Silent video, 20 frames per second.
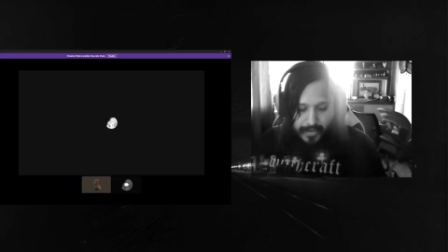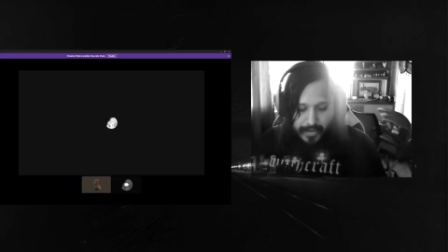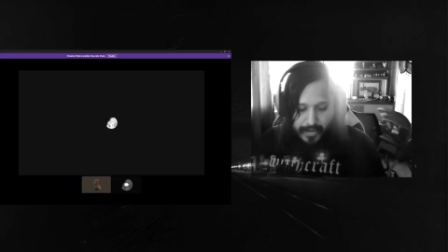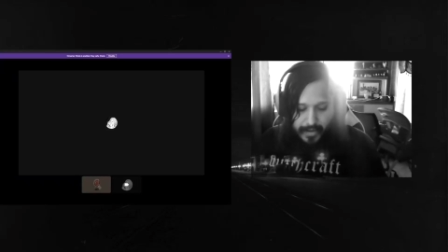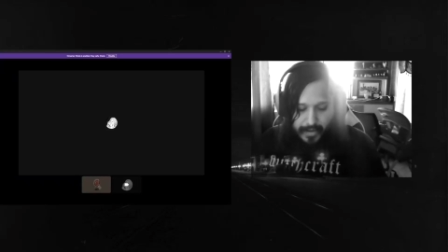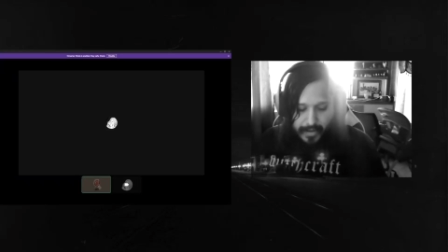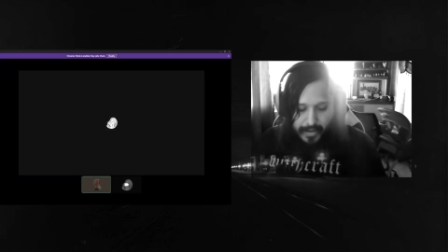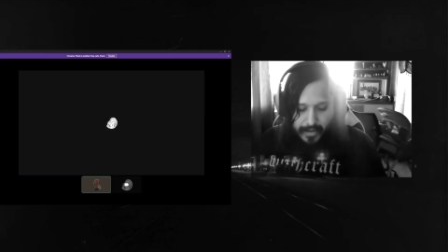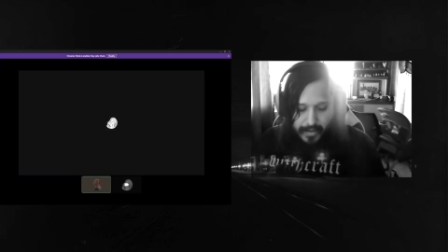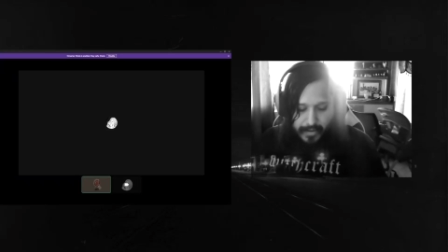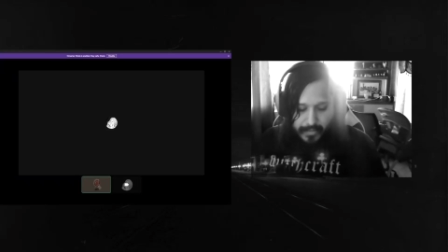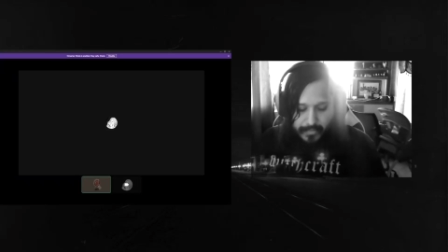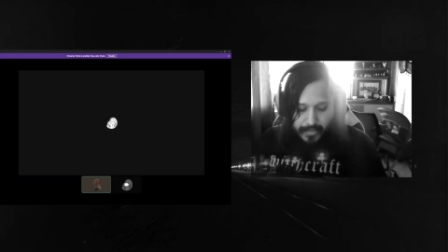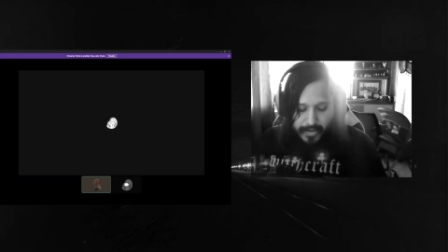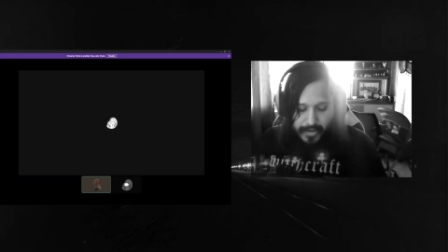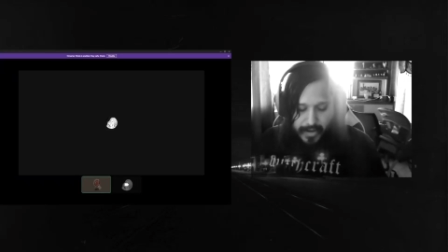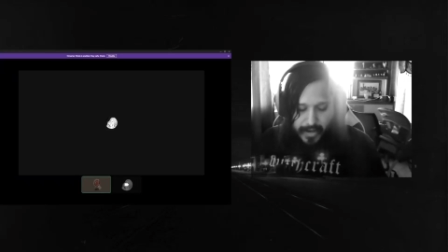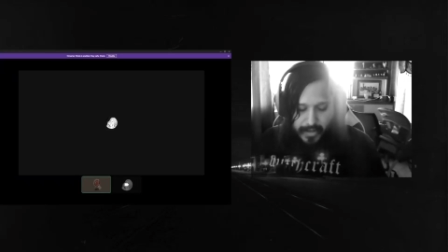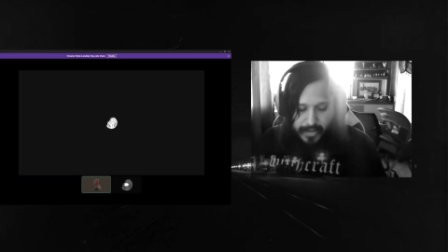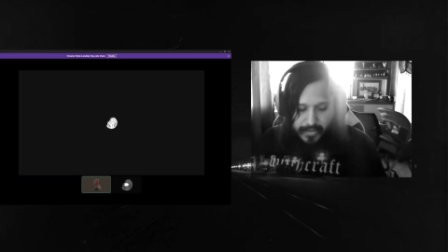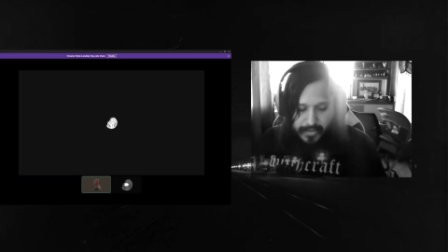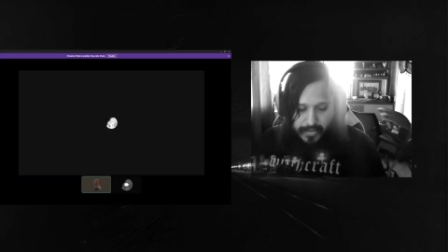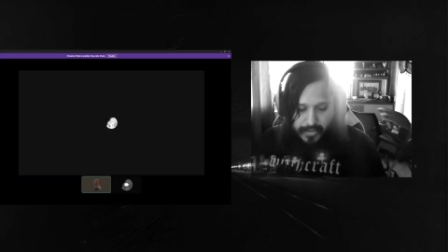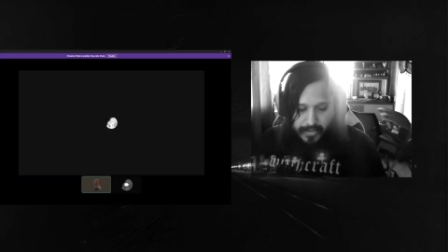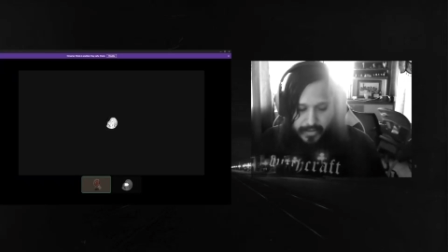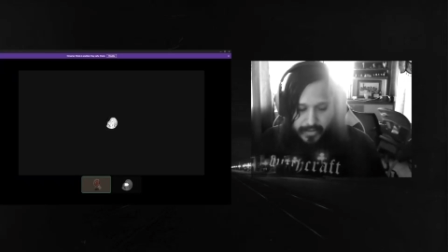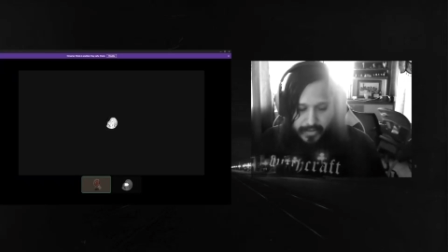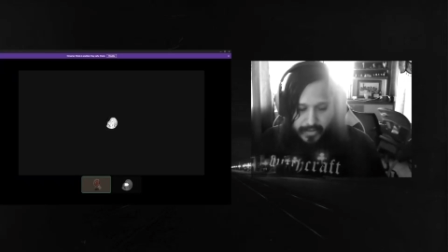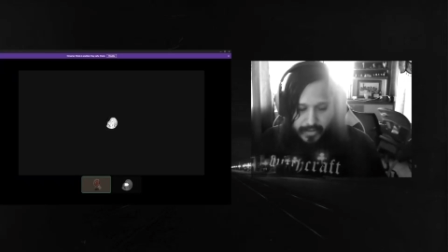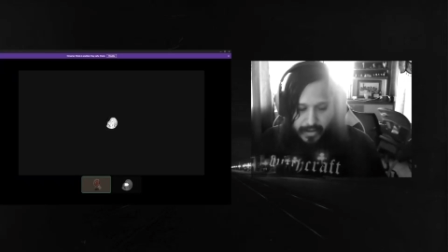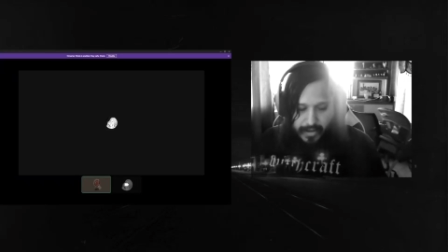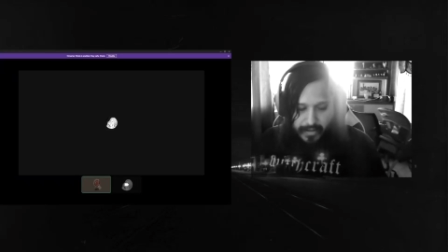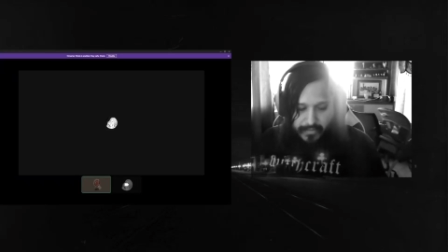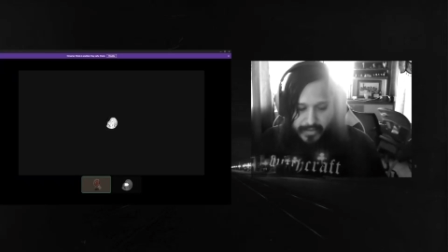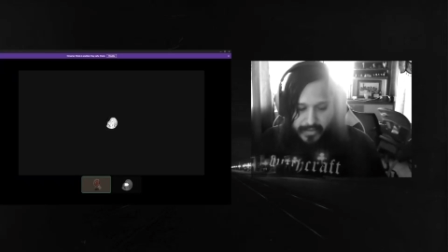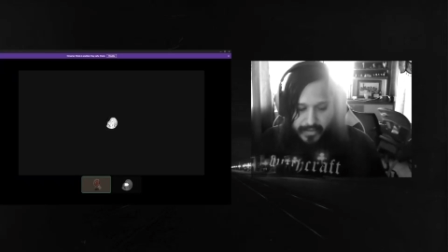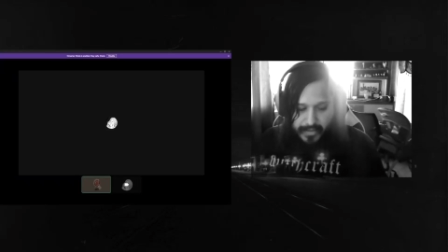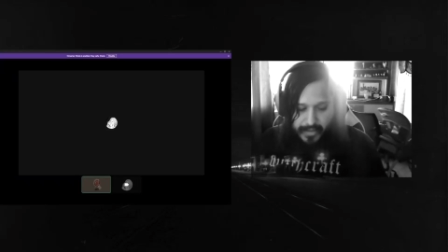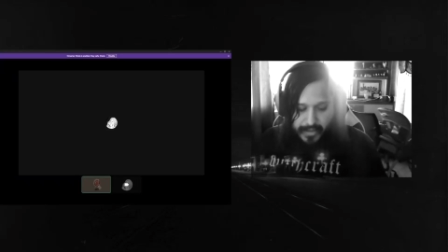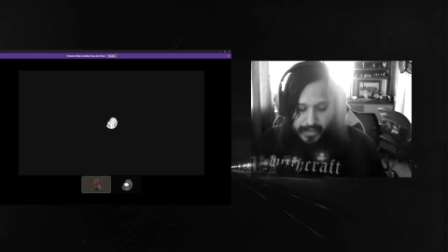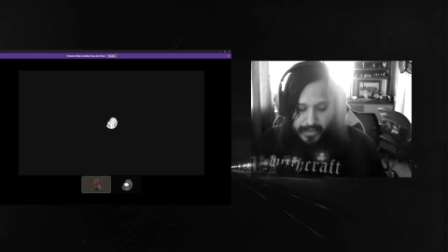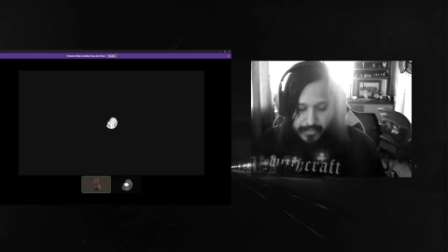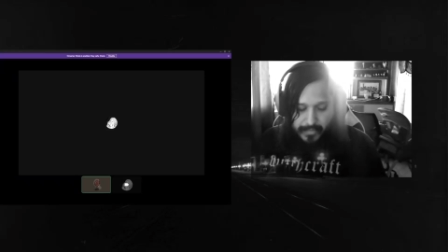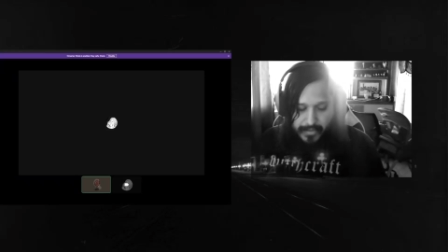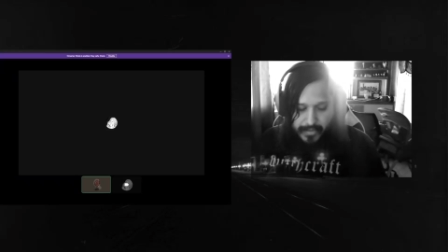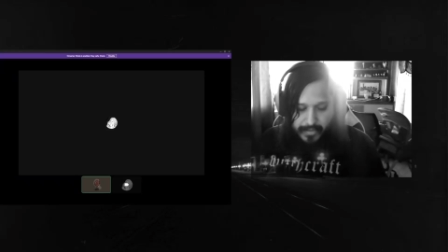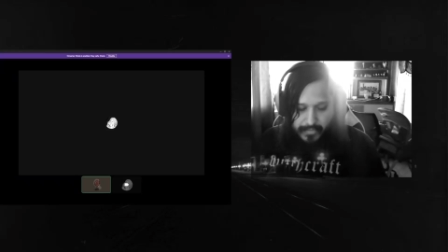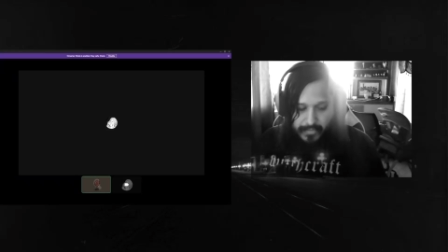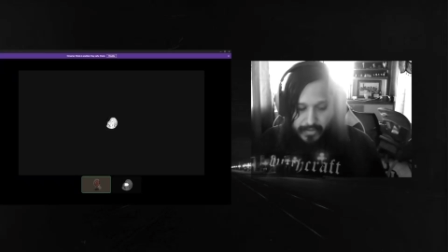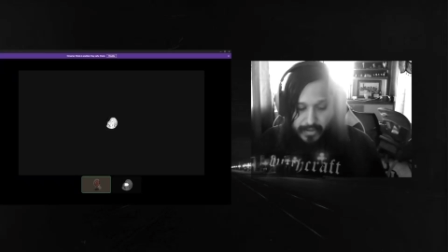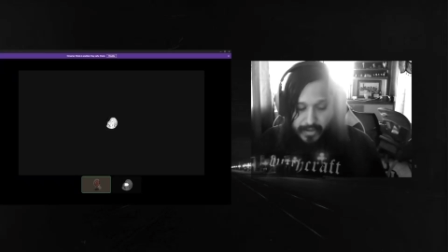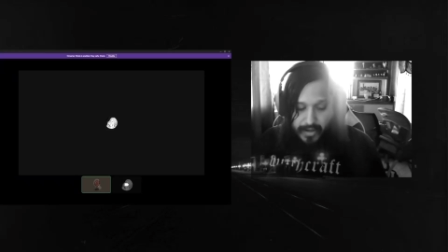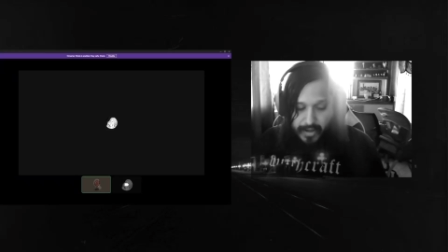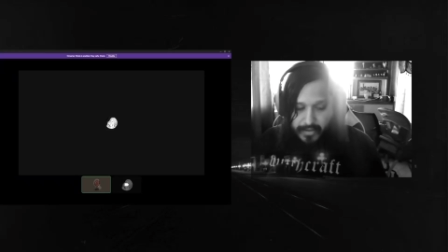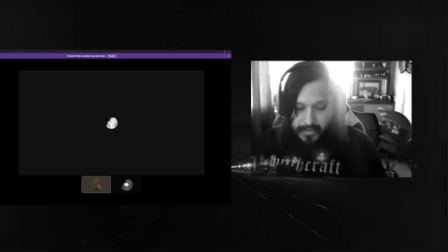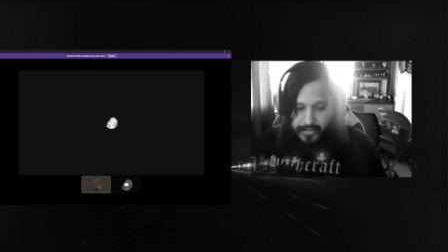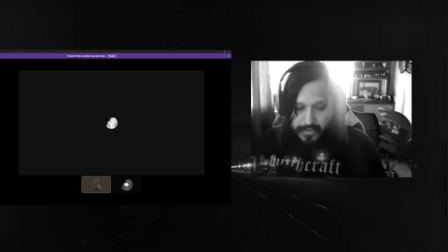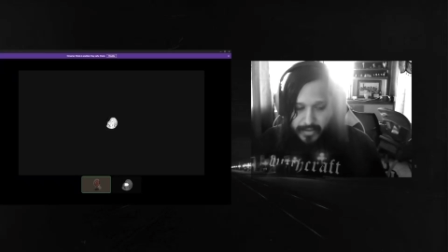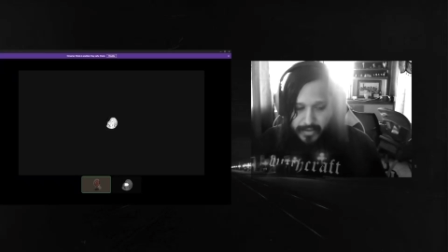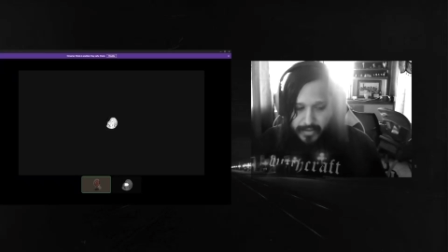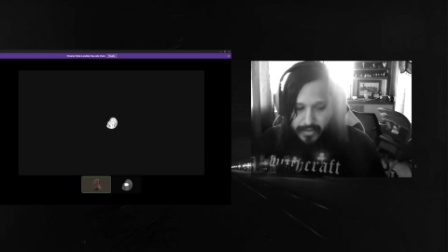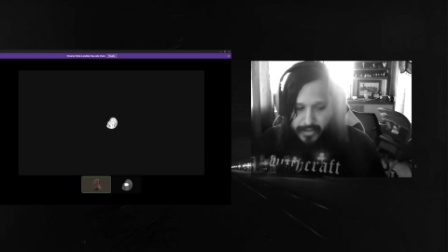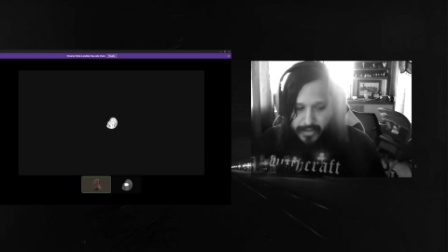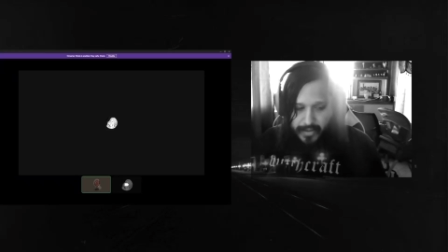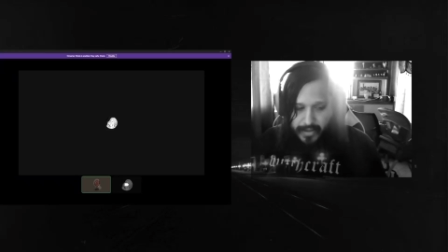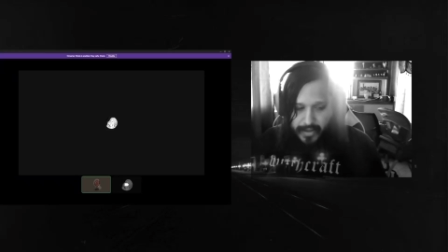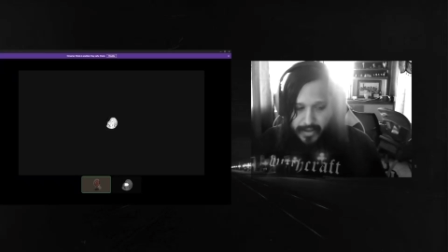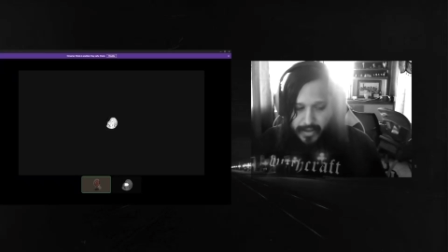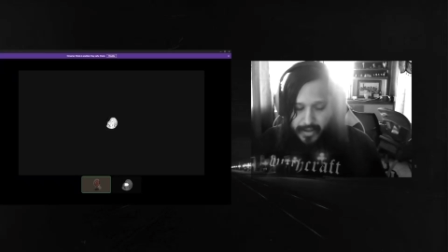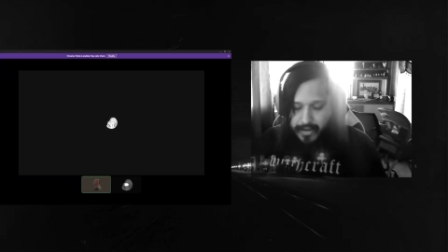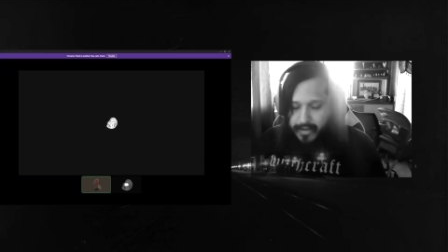Um, their actions oftentimes run contrary to that.